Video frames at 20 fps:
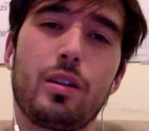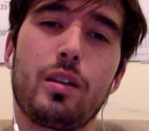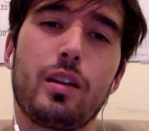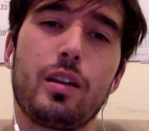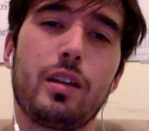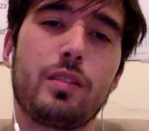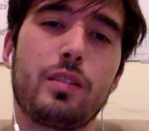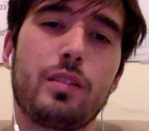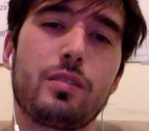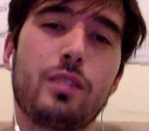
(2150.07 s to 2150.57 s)

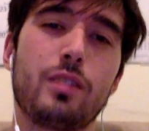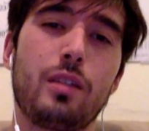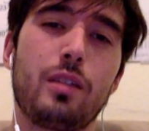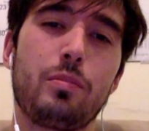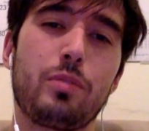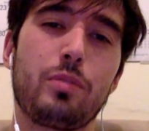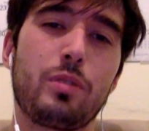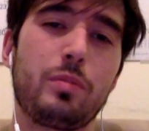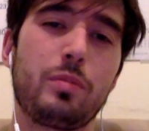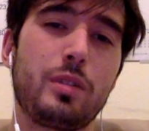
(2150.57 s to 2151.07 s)
It's not
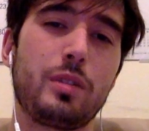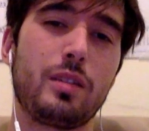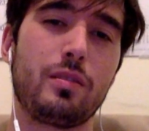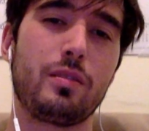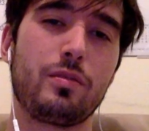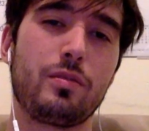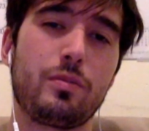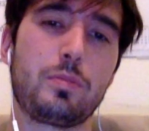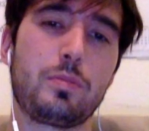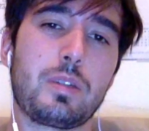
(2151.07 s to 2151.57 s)

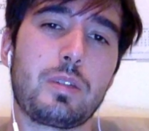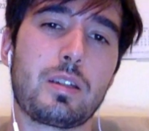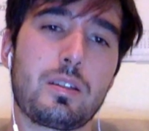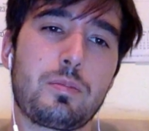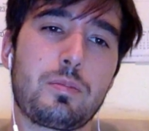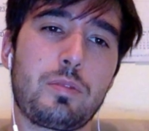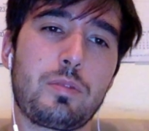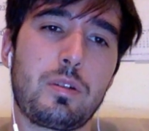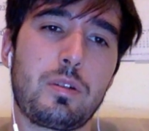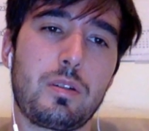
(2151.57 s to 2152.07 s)
primitive because
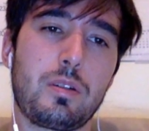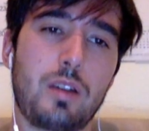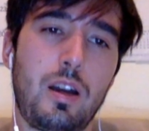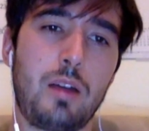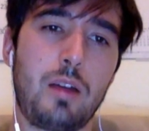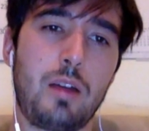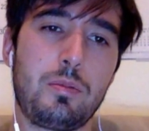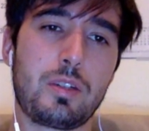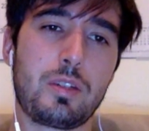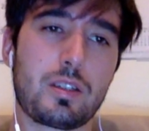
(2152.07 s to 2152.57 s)

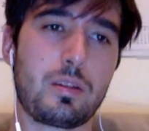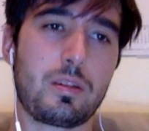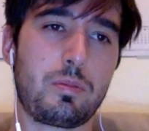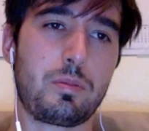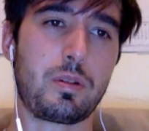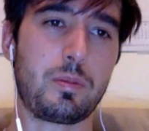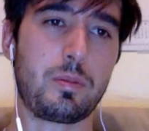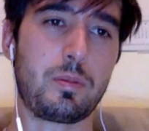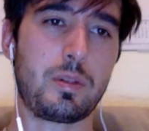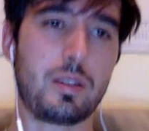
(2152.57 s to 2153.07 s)
objects are
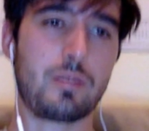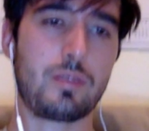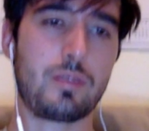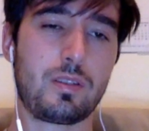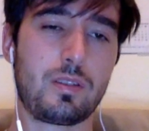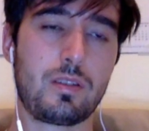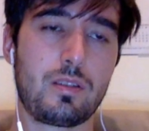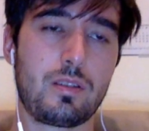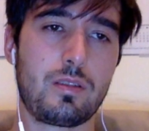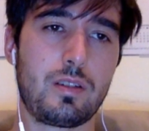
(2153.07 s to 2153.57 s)

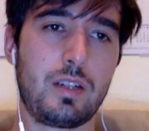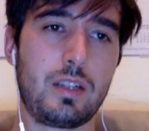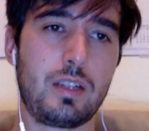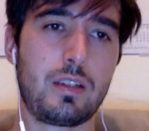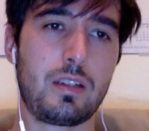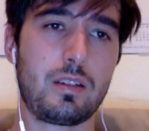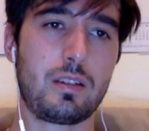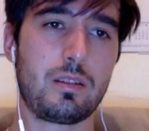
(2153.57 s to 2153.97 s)
primitives, right?